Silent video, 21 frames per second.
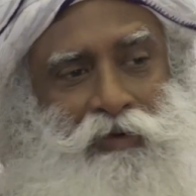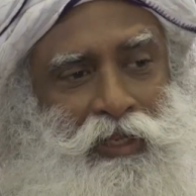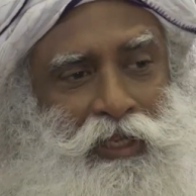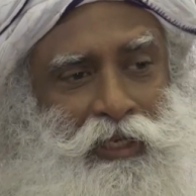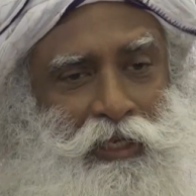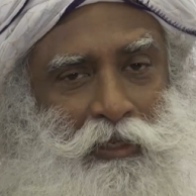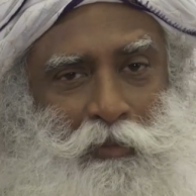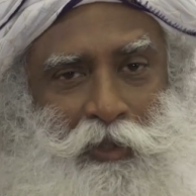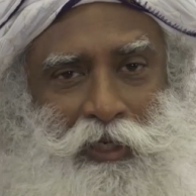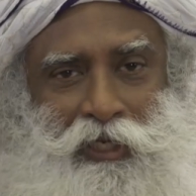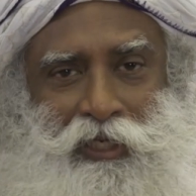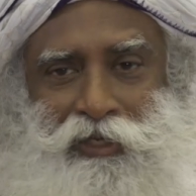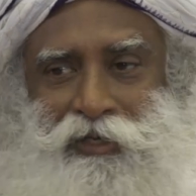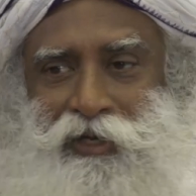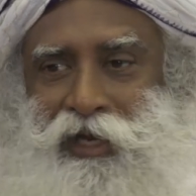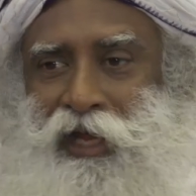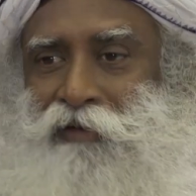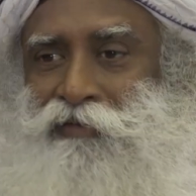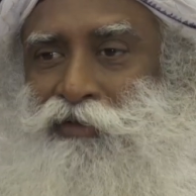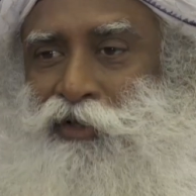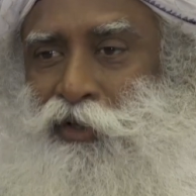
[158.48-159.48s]
or anybody
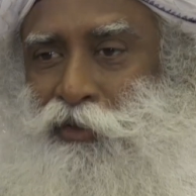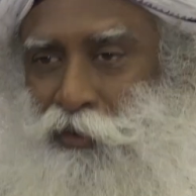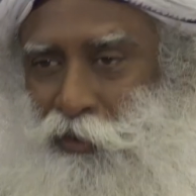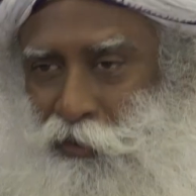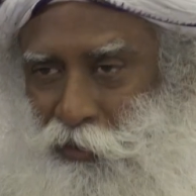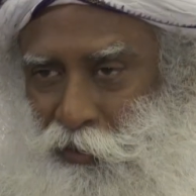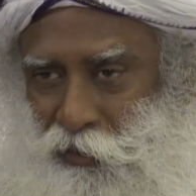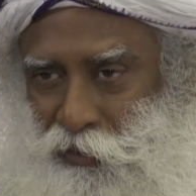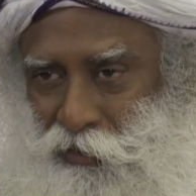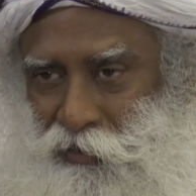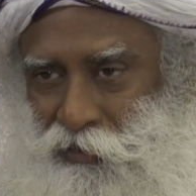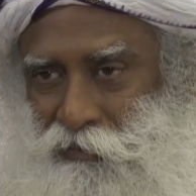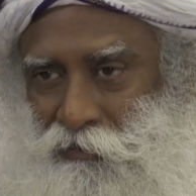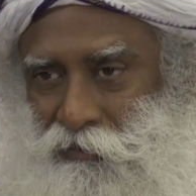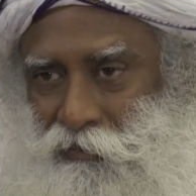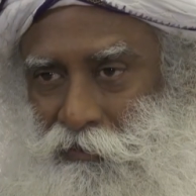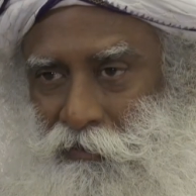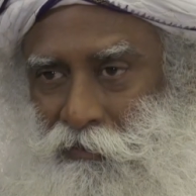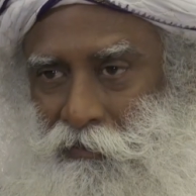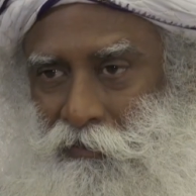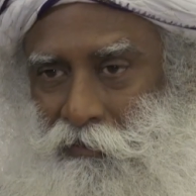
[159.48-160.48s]
drives on the road,
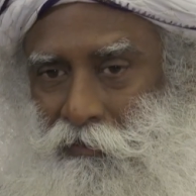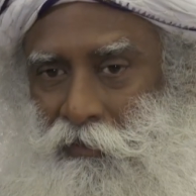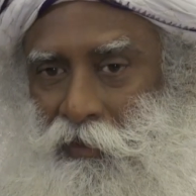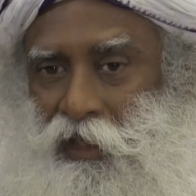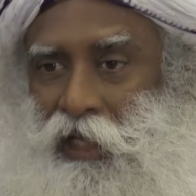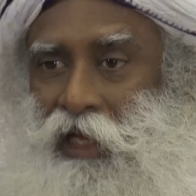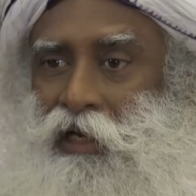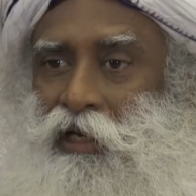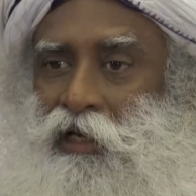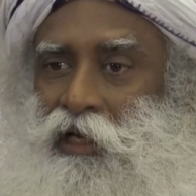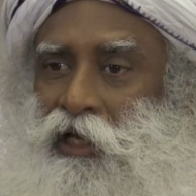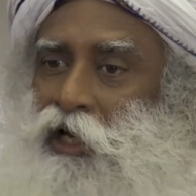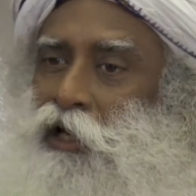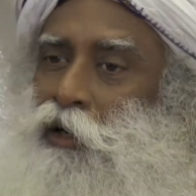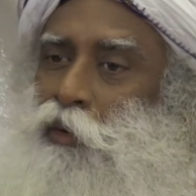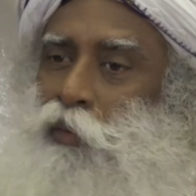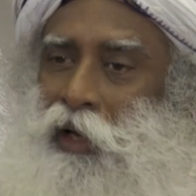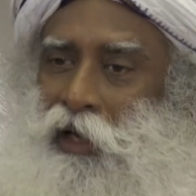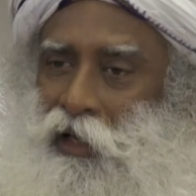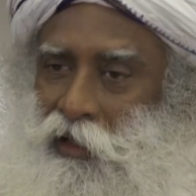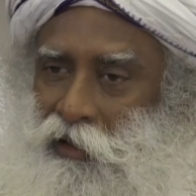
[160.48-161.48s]
they are
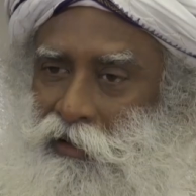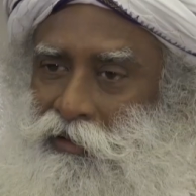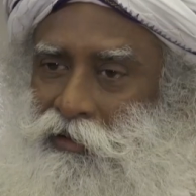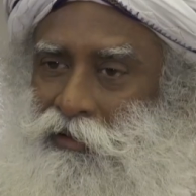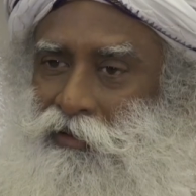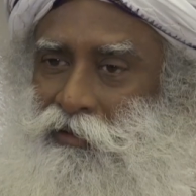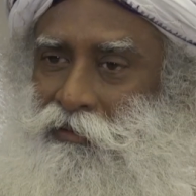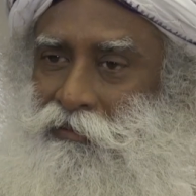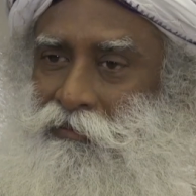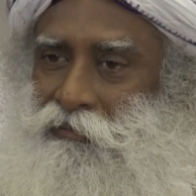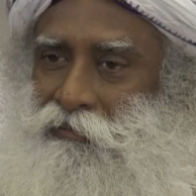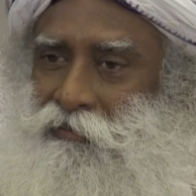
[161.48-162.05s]
legal vehicles.